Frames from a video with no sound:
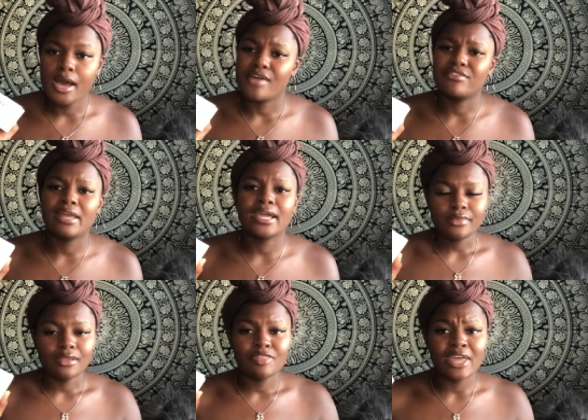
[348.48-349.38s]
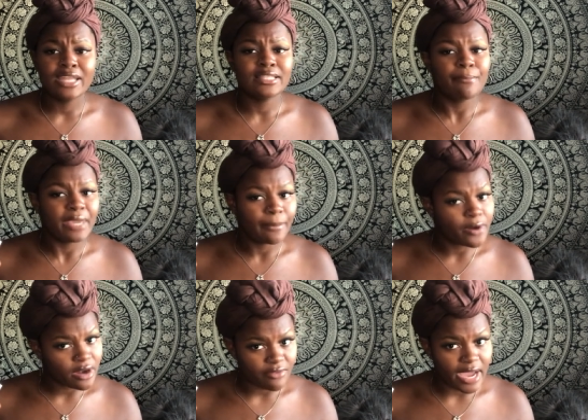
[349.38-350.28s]
I feel like that is a big
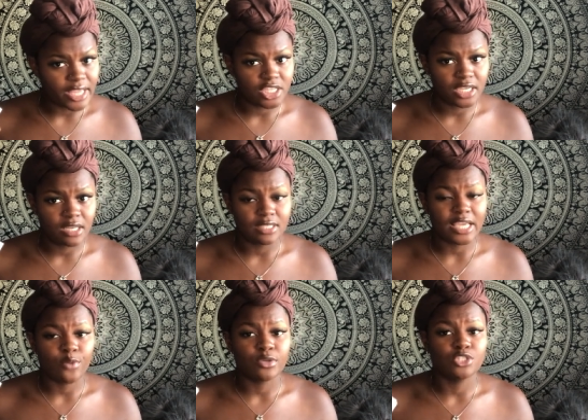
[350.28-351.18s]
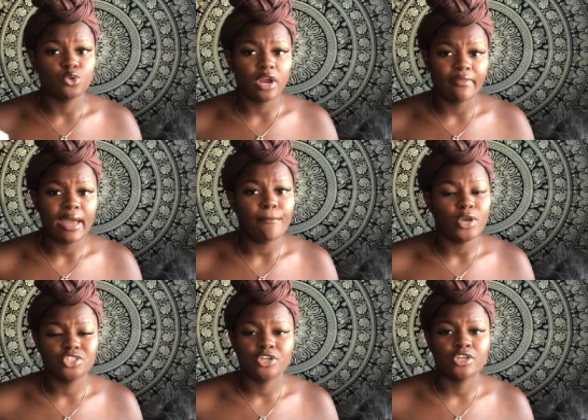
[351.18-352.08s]
part of hygiene, is like restoring that
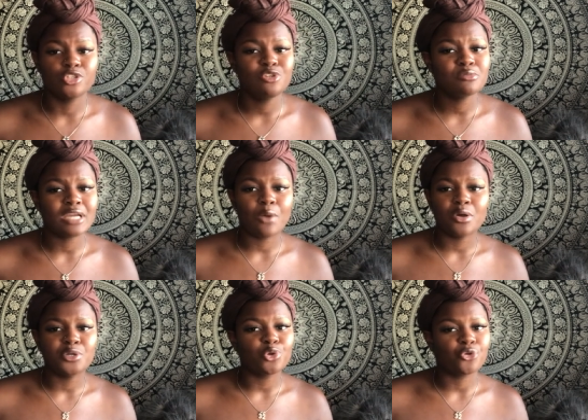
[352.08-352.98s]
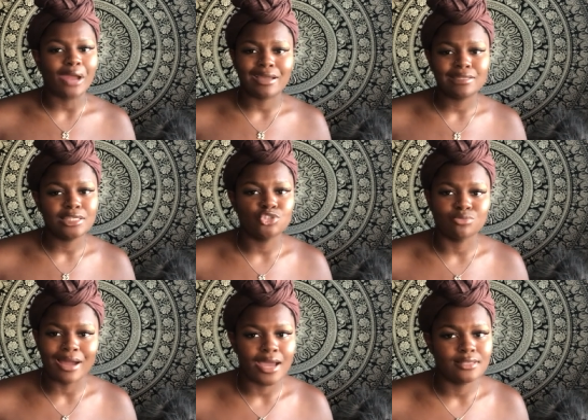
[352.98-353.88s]
moisture, because you do not want no crackly
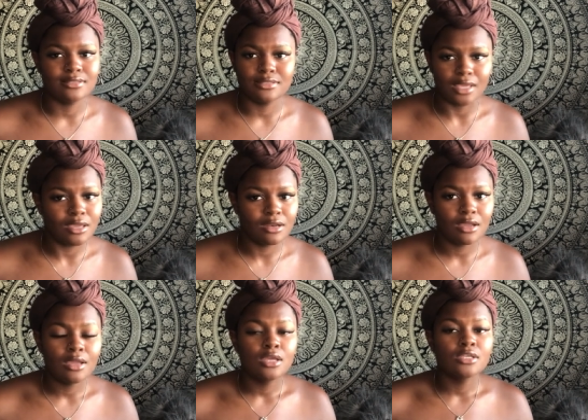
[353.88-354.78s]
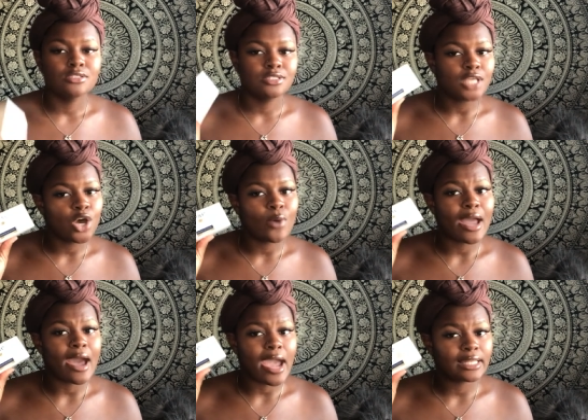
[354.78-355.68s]
dry skin. So I
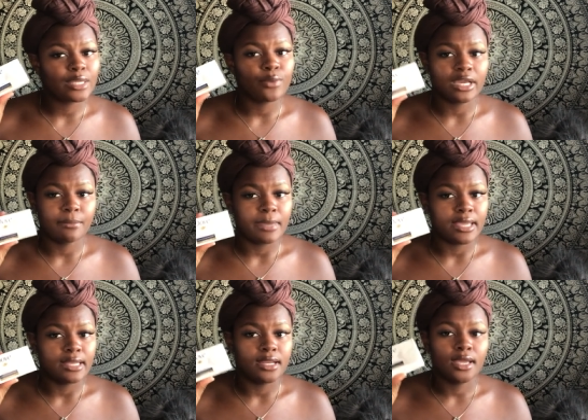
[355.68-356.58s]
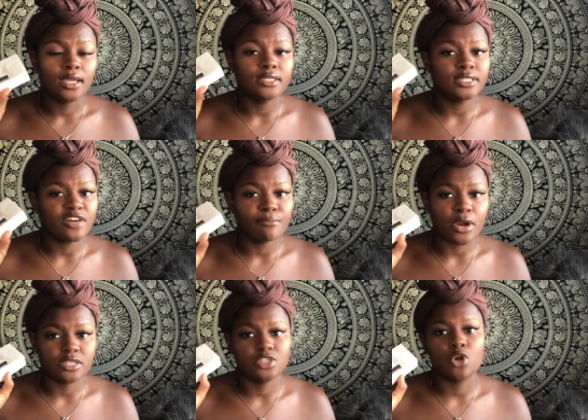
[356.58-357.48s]
highly recommend Dove
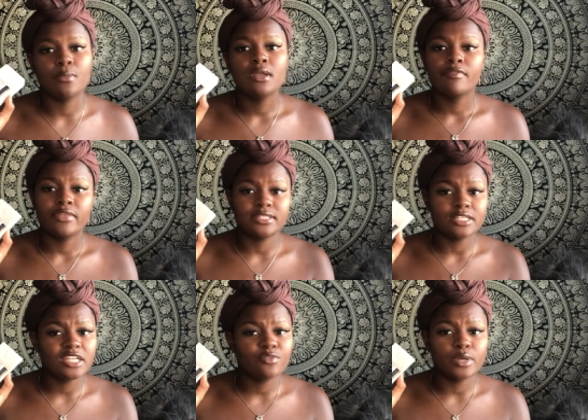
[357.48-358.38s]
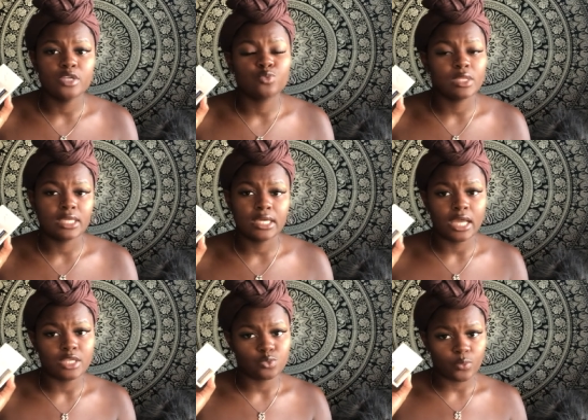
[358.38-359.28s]
bar soap. The sensitive one is really good
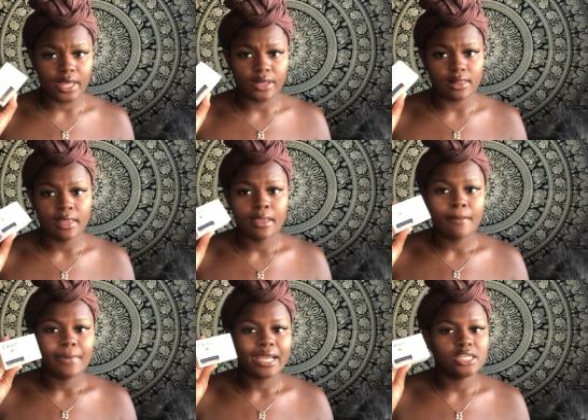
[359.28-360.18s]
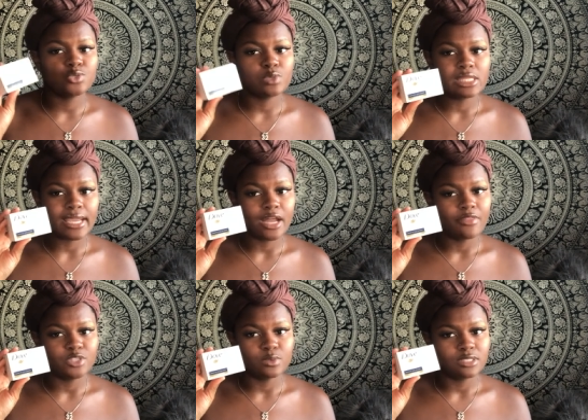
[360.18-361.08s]
as well, but I just really like how
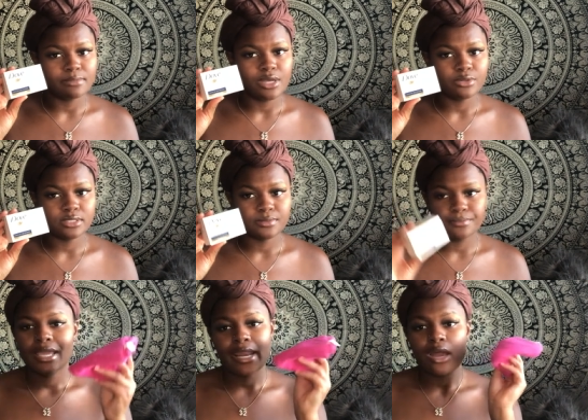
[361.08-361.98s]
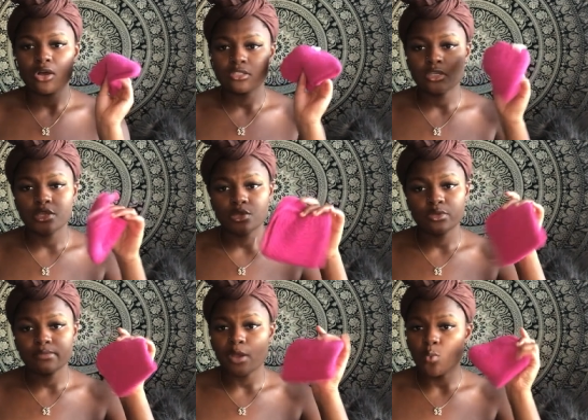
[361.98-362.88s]
this one smells. And I also use my